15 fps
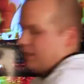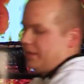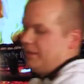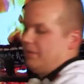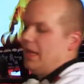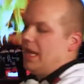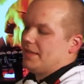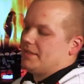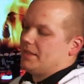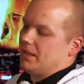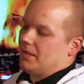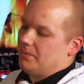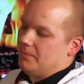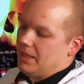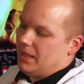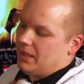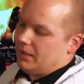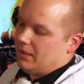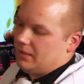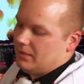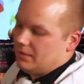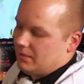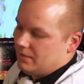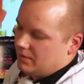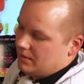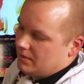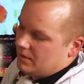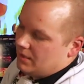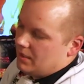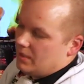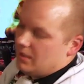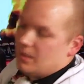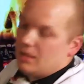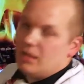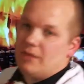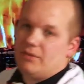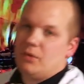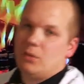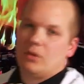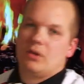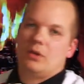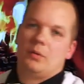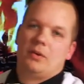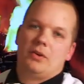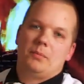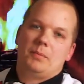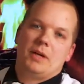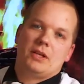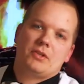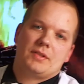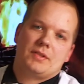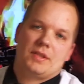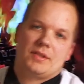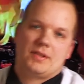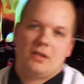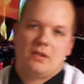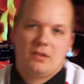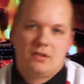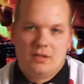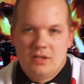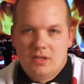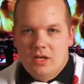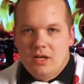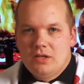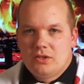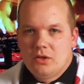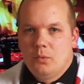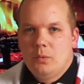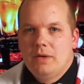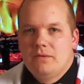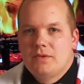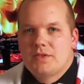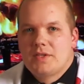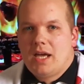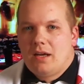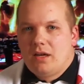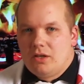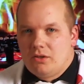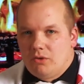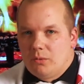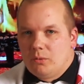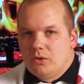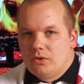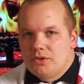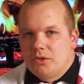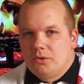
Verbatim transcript: And the last thing in the bag, if you were good with your budgets this year, don't wait for Santa to reward